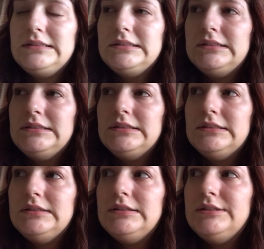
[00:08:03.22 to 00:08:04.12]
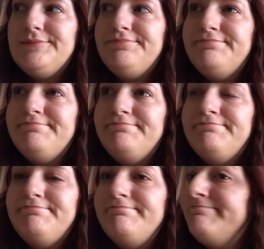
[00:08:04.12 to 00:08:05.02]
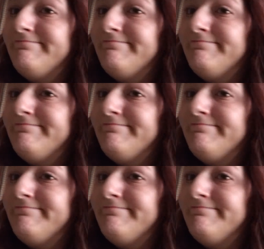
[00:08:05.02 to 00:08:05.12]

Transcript: [no speech]